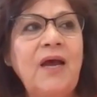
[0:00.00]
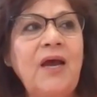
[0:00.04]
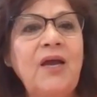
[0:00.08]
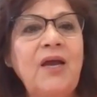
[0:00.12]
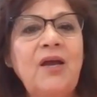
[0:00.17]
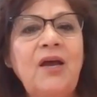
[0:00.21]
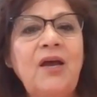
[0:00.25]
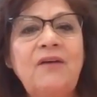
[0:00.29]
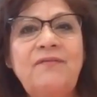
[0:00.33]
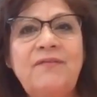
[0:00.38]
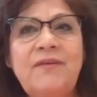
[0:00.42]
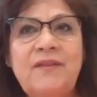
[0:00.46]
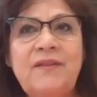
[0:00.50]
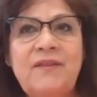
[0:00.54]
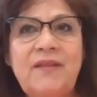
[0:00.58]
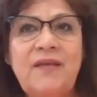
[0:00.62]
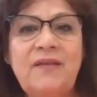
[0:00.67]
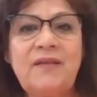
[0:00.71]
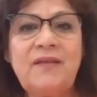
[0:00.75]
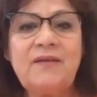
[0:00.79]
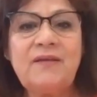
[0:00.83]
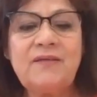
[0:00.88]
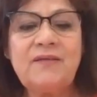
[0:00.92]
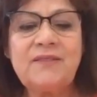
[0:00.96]
I often
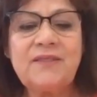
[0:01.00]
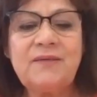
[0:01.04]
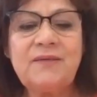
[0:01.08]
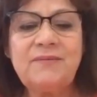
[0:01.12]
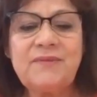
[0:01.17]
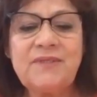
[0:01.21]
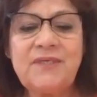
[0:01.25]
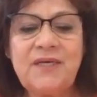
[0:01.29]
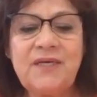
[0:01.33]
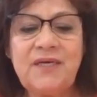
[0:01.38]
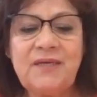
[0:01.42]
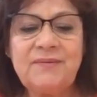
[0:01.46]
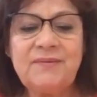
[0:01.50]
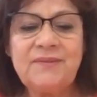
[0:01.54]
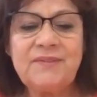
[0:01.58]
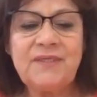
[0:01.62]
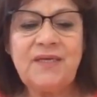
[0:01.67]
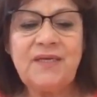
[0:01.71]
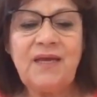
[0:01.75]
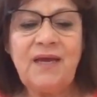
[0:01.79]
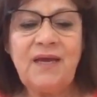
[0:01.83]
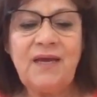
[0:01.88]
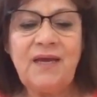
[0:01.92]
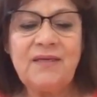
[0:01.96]
think that sometimes
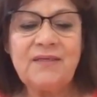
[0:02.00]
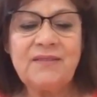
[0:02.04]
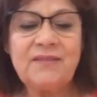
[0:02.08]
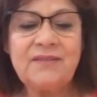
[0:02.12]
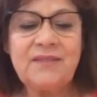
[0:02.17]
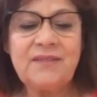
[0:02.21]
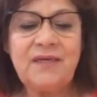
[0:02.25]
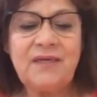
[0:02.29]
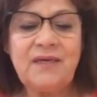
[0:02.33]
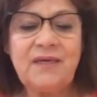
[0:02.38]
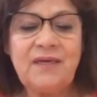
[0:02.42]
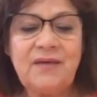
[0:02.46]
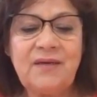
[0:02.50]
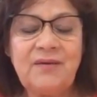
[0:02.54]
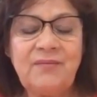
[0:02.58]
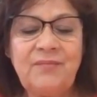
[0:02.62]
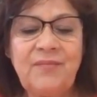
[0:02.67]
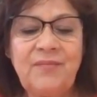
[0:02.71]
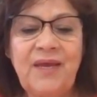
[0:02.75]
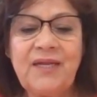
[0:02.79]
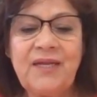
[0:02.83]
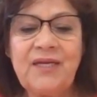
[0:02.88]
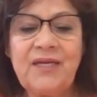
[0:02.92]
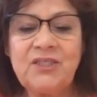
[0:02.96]
as
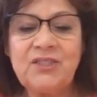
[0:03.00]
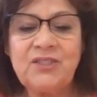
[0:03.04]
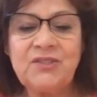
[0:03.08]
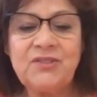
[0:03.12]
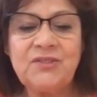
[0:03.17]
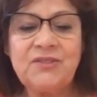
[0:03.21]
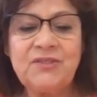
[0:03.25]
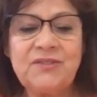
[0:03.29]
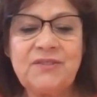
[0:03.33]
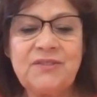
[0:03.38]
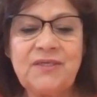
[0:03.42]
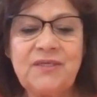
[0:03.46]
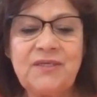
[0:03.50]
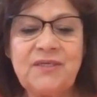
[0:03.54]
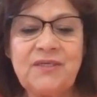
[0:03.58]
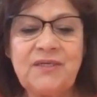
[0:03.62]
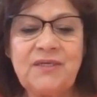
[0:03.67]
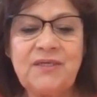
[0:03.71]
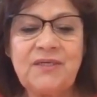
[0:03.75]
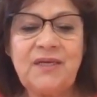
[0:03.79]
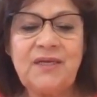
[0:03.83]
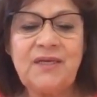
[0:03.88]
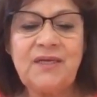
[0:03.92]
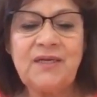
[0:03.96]
managers
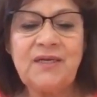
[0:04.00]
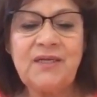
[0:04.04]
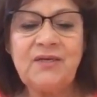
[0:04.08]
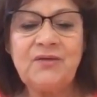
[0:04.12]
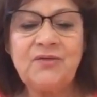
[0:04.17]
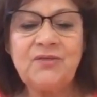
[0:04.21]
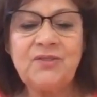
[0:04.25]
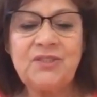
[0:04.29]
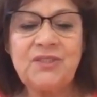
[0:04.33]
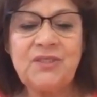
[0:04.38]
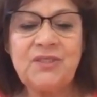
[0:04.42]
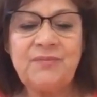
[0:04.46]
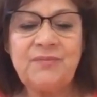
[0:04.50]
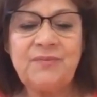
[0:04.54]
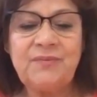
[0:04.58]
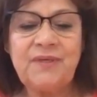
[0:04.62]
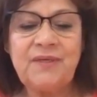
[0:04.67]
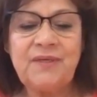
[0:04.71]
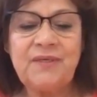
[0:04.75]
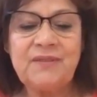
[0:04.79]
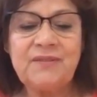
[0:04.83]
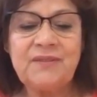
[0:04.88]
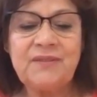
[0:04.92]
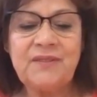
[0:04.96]
and leadership
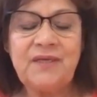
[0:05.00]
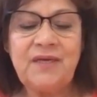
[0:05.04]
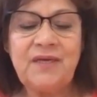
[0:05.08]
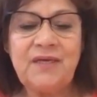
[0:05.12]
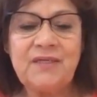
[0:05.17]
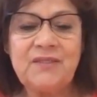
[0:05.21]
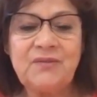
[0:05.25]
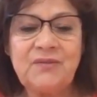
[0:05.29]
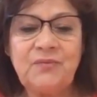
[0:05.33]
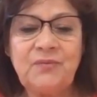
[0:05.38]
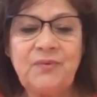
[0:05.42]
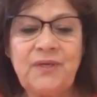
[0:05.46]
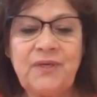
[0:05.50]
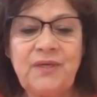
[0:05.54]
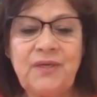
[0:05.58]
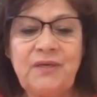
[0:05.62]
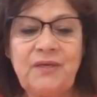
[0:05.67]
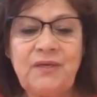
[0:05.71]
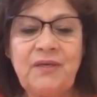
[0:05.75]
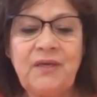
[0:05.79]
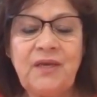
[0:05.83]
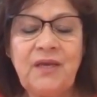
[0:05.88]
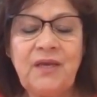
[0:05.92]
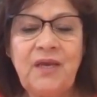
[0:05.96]
is that we
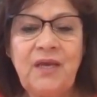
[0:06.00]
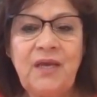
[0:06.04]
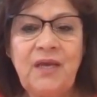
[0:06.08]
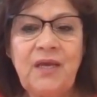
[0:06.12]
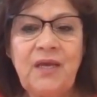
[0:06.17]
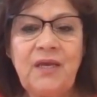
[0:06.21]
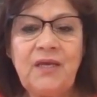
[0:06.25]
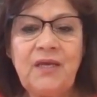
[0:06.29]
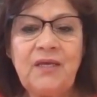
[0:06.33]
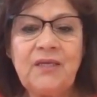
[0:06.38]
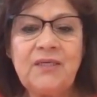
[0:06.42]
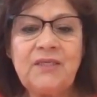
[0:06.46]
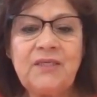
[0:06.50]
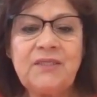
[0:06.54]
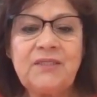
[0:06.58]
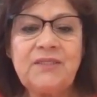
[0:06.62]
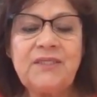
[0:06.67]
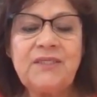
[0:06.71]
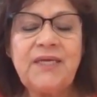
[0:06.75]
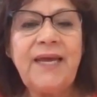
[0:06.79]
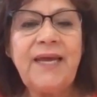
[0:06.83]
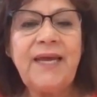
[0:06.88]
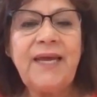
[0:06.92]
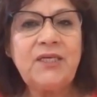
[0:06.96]

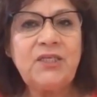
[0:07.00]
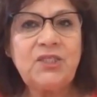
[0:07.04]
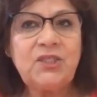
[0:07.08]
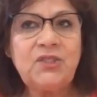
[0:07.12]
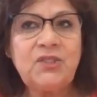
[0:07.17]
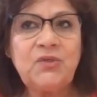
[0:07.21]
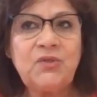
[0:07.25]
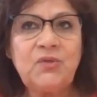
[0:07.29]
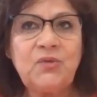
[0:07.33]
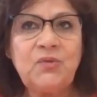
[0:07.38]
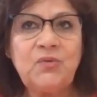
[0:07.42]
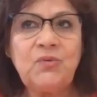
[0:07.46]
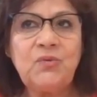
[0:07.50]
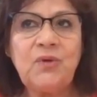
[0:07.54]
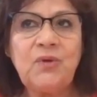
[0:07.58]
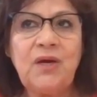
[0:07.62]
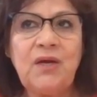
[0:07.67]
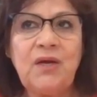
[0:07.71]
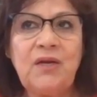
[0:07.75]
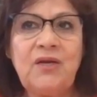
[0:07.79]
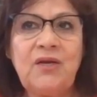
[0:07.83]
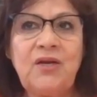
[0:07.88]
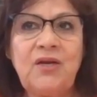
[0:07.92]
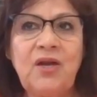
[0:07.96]
tend to
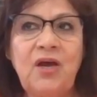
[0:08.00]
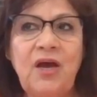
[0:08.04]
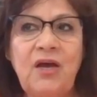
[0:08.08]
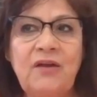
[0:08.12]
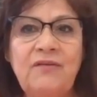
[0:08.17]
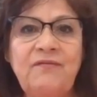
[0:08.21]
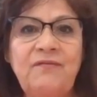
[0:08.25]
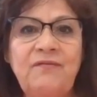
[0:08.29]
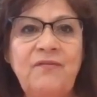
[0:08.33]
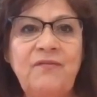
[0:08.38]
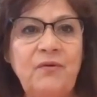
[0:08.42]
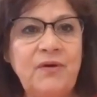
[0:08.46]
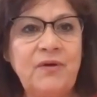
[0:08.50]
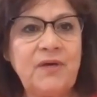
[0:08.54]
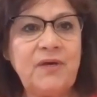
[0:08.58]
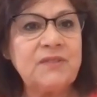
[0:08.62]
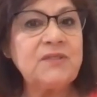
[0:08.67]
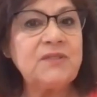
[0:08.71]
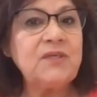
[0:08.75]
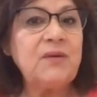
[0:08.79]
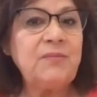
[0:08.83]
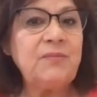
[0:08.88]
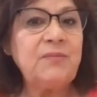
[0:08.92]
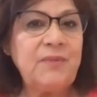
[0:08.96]
not
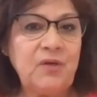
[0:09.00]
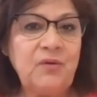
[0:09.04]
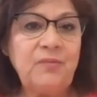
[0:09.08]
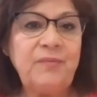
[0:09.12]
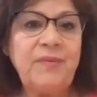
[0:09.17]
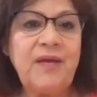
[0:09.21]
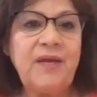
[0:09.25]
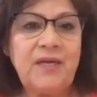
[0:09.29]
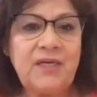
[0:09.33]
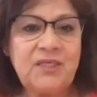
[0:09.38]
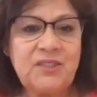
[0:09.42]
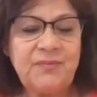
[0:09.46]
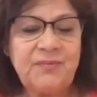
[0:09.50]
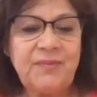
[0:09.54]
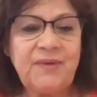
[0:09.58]
focus on middle management.